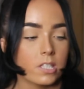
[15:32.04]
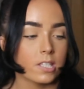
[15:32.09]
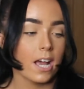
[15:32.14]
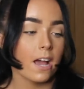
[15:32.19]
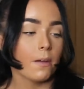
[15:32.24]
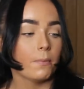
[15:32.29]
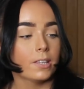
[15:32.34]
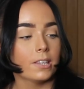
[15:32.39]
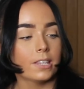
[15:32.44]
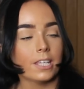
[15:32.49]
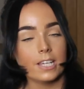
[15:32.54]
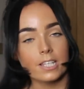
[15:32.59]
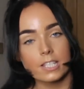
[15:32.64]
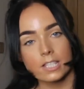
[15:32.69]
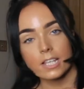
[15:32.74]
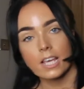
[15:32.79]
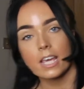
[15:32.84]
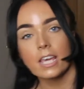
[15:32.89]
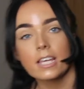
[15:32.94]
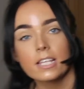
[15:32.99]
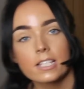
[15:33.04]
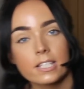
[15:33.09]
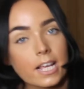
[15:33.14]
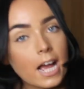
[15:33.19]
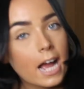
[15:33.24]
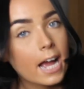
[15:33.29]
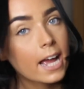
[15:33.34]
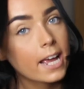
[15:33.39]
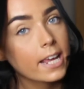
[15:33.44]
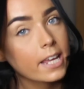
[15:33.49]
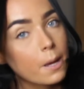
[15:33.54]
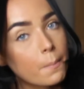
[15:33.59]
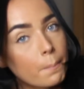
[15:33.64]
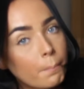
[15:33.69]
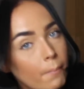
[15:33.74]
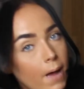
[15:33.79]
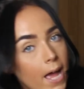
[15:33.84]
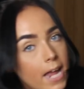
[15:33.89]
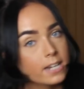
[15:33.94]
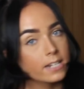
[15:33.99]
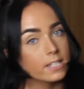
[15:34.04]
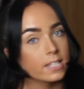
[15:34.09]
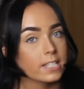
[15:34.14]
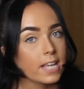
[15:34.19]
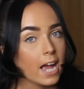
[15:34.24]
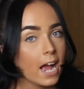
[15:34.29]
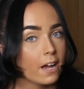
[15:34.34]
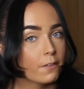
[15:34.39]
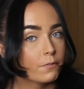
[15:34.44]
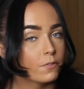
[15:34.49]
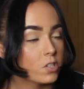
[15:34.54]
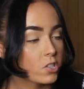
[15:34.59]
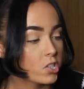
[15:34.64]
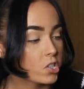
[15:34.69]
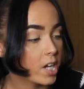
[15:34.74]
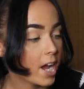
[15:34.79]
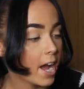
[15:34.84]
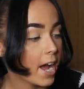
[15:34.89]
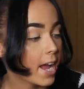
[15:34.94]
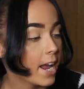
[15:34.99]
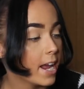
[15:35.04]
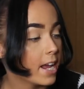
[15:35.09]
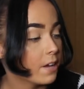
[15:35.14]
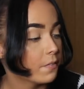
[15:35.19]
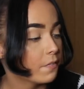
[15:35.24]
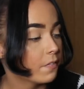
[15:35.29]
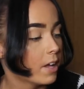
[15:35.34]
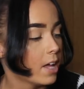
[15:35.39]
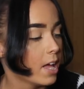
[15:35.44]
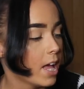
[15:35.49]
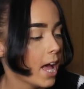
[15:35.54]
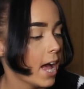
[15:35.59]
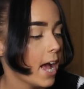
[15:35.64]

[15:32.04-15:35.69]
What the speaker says: So this is a men's aftershave,